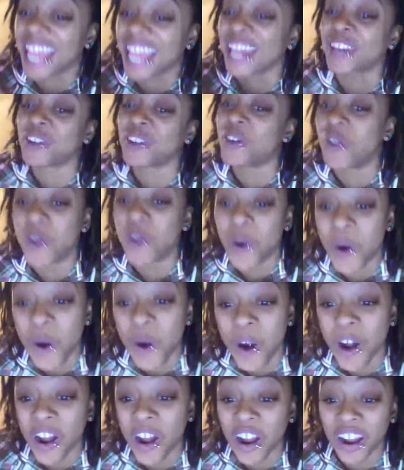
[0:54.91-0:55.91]

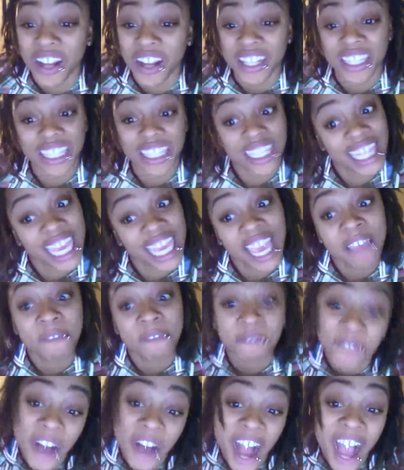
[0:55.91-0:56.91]
ignore
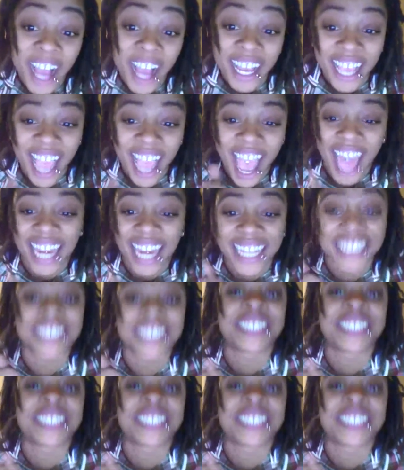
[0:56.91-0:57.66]
the fuck out of